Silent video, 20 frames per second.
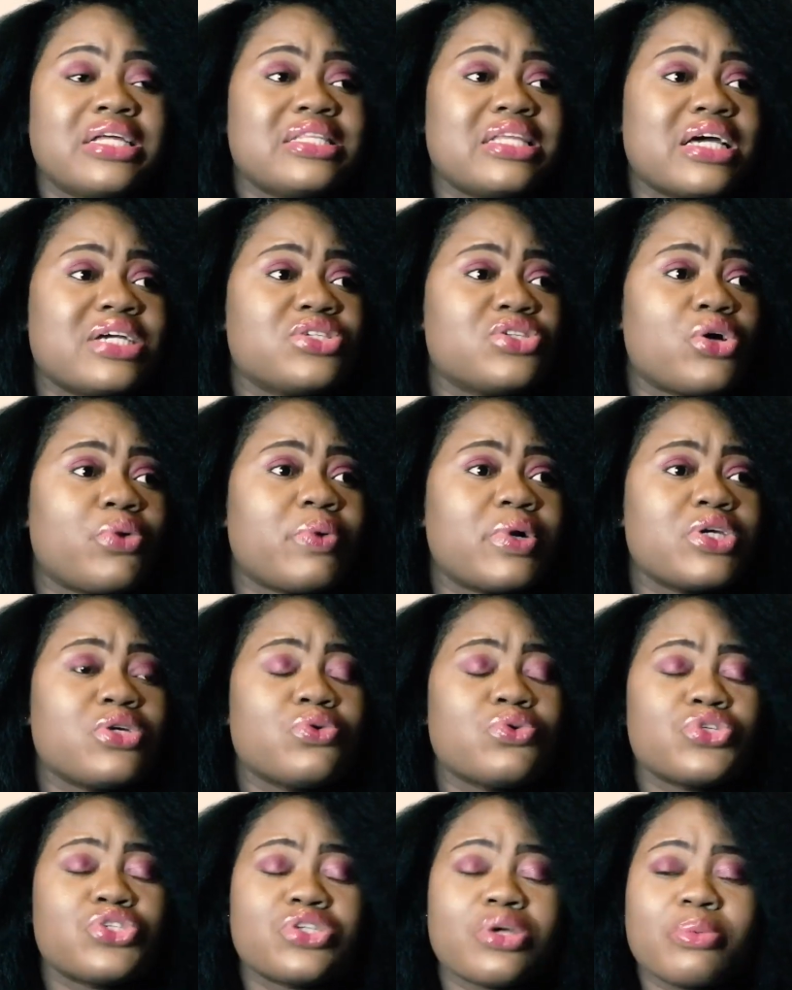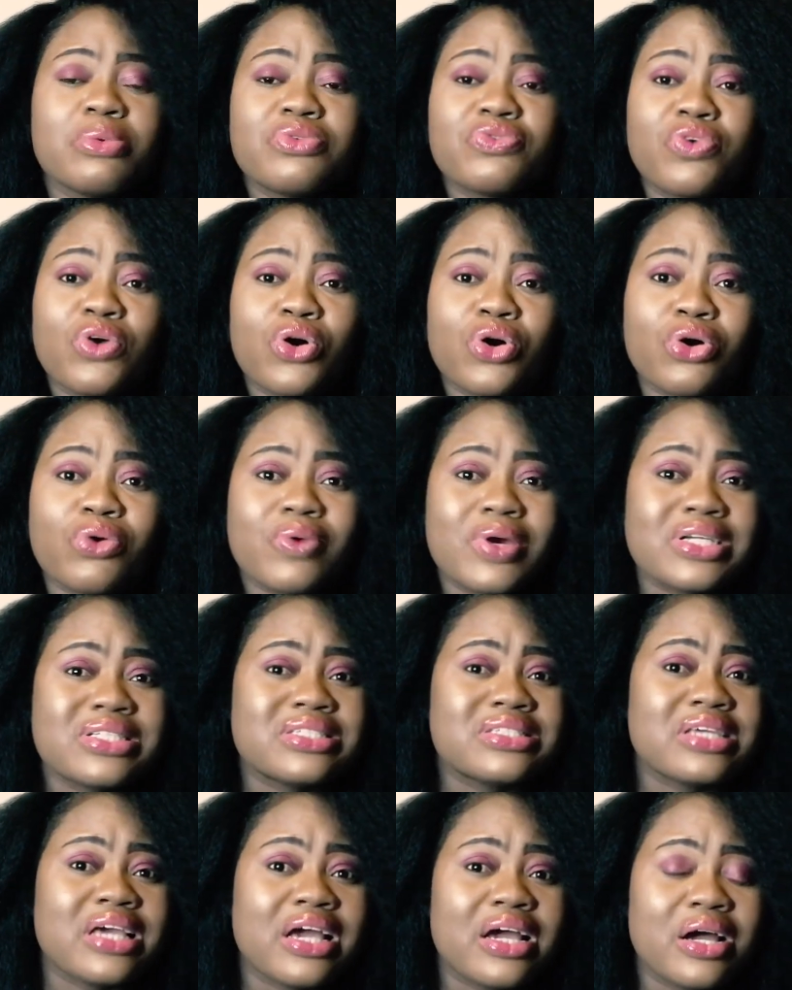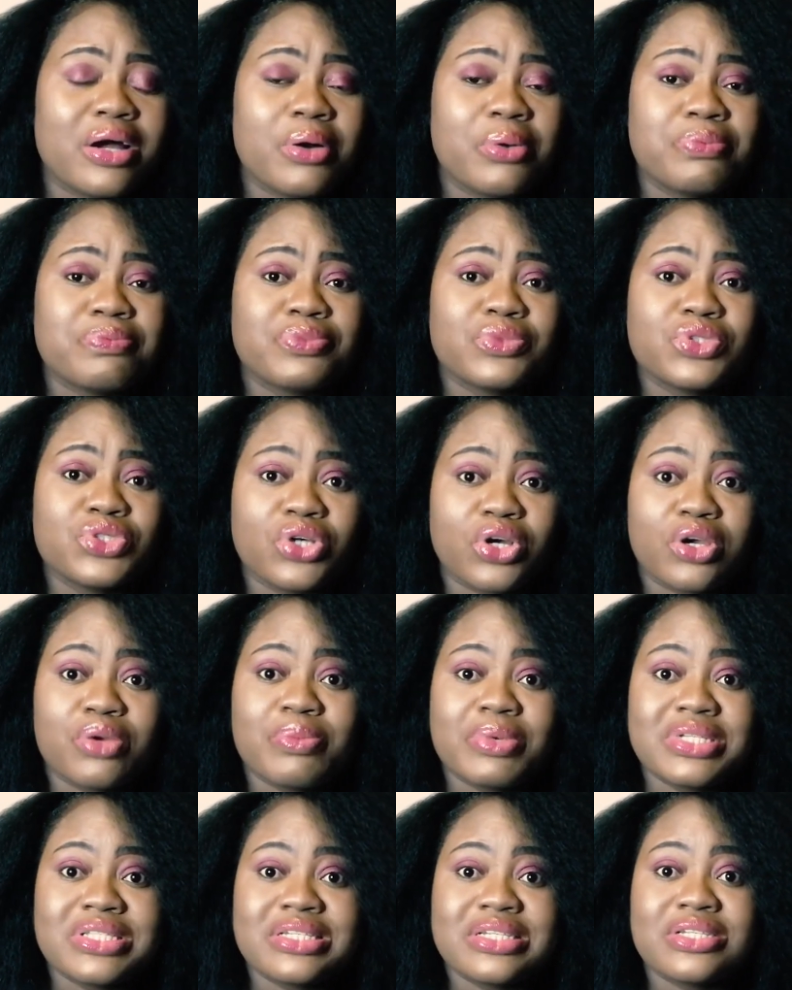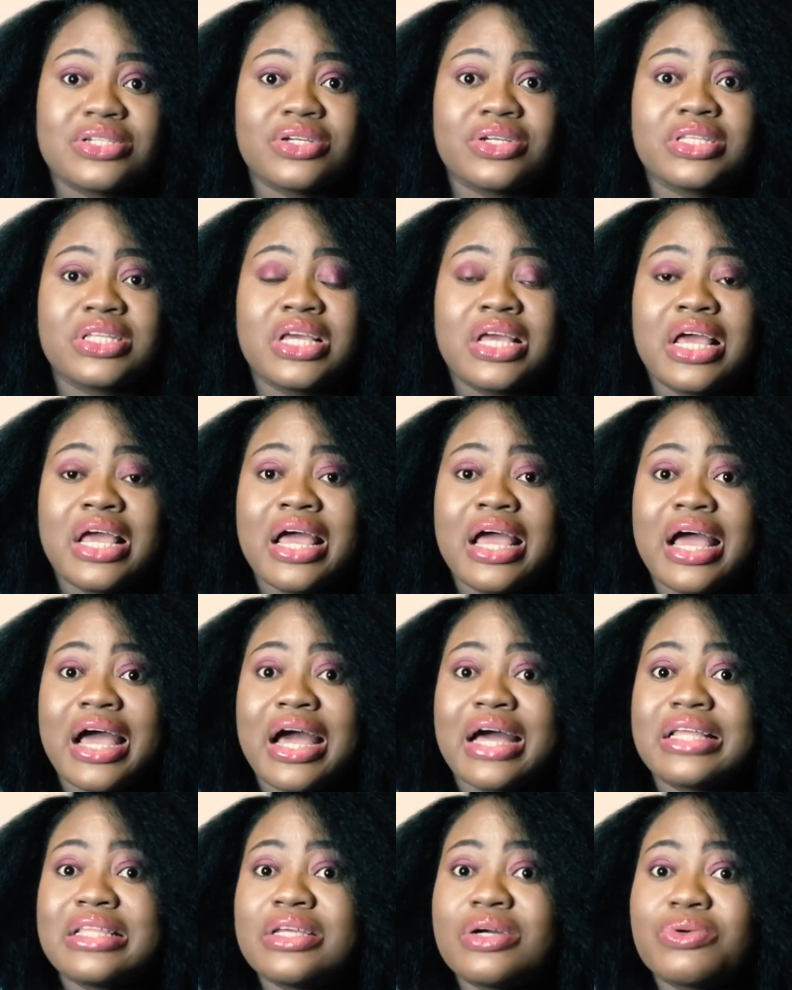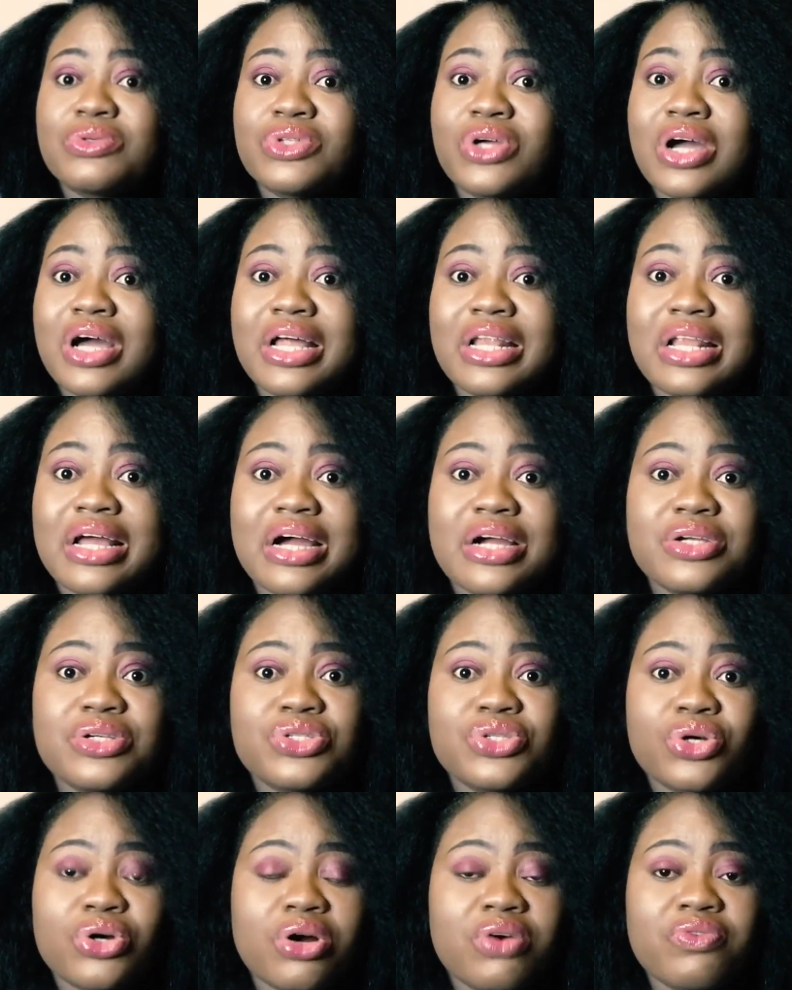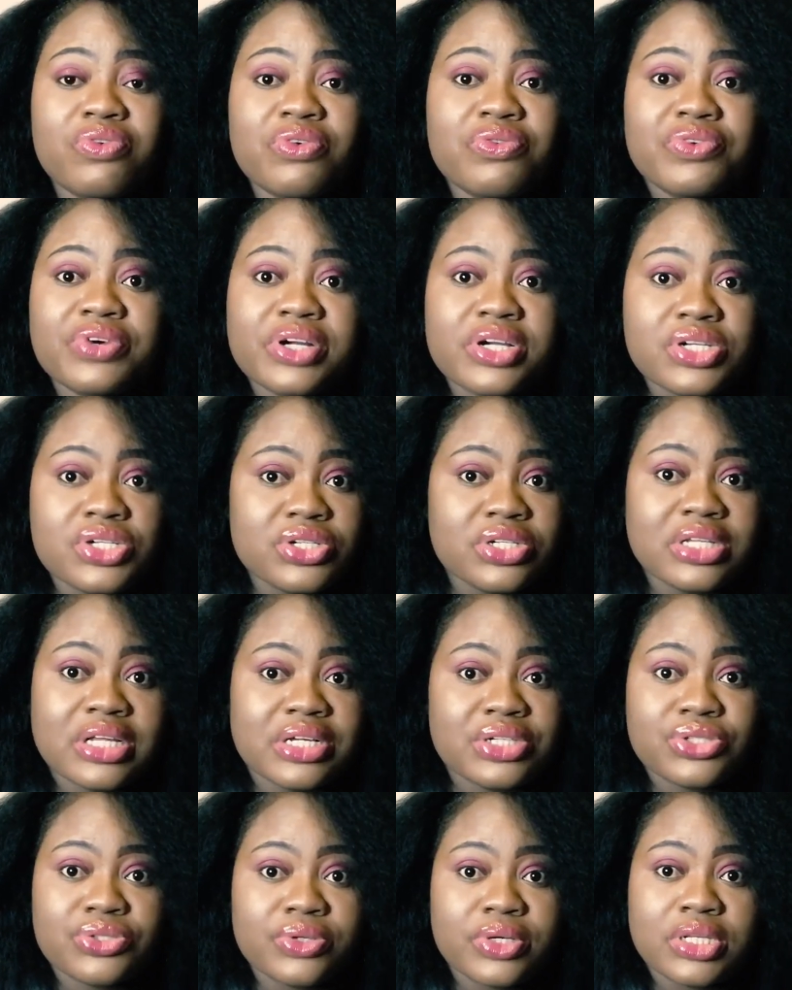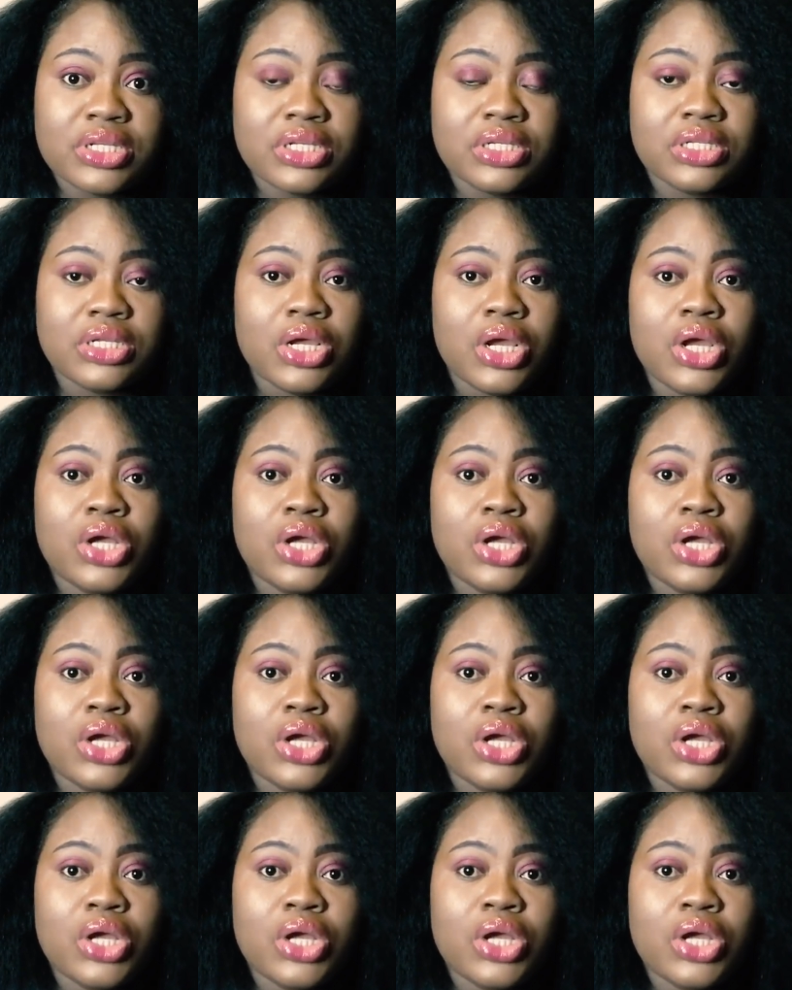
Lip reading: There is no way you will submit for correct documentation and they will not allow you to come for vocational training.